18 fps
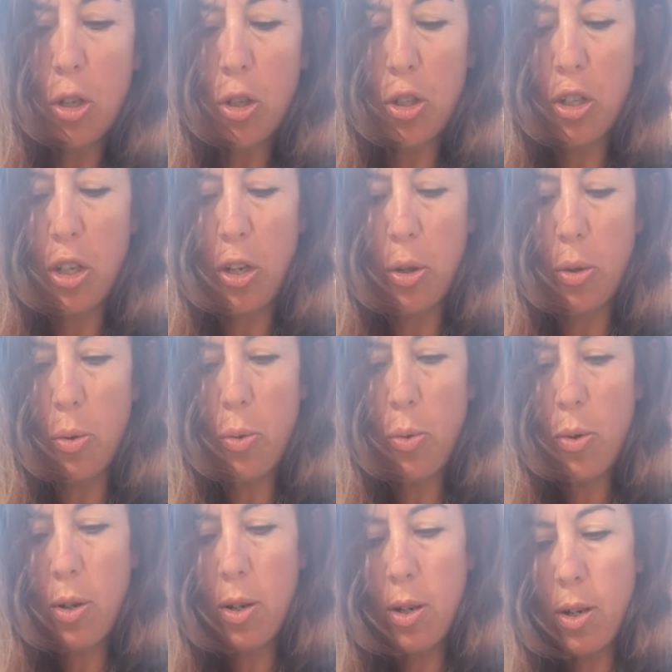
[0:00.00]
2,
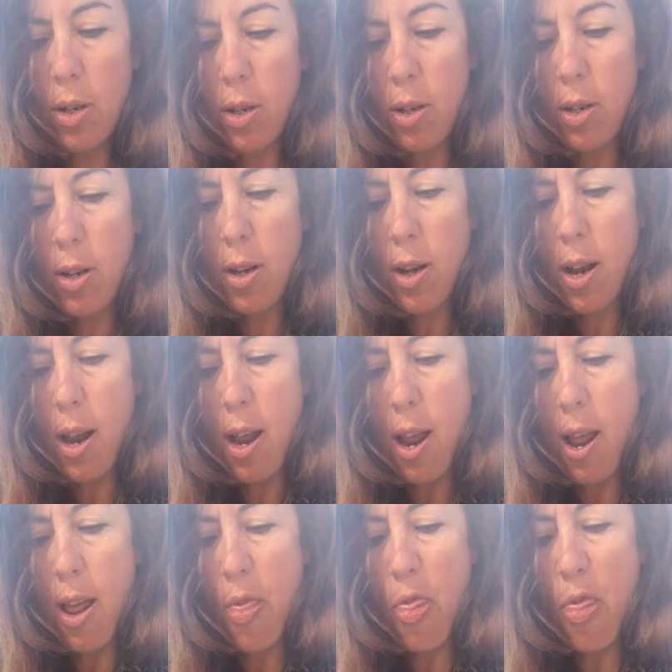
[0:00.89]

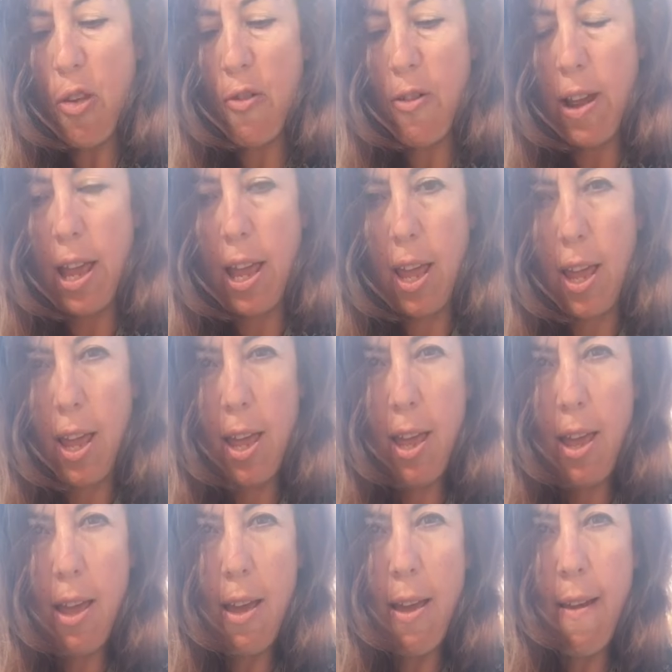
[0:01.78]
3,
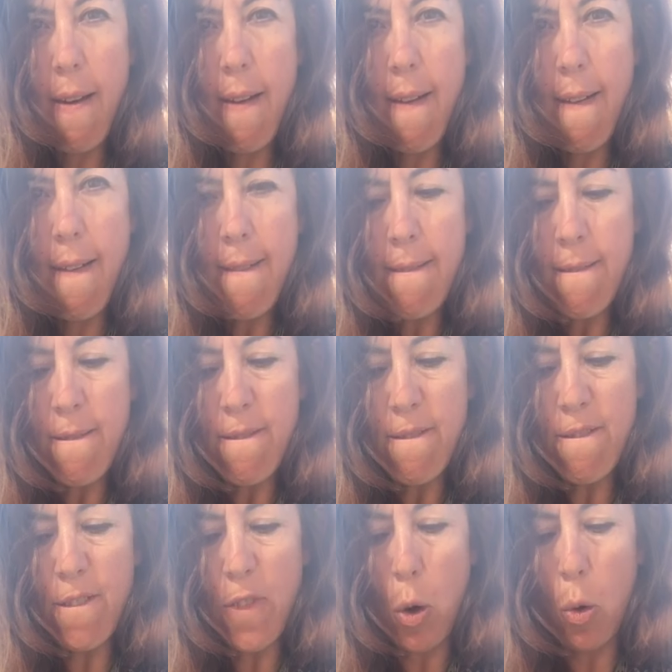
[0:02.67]

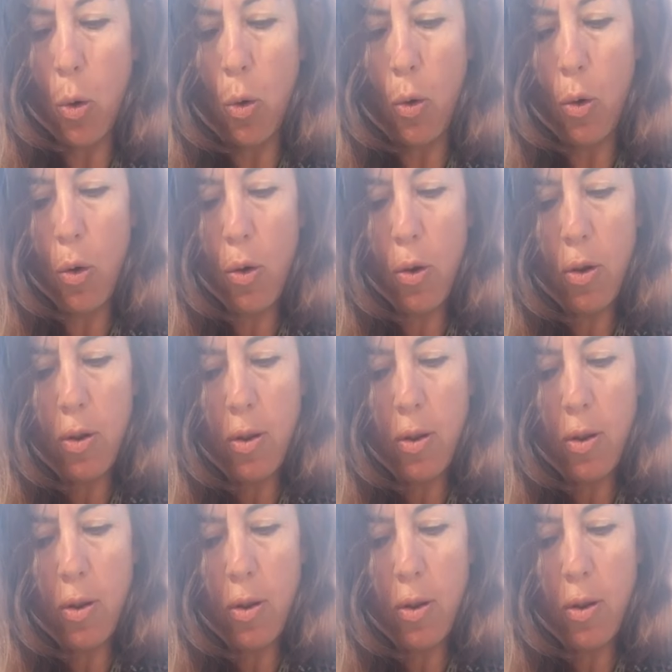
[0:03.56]
4,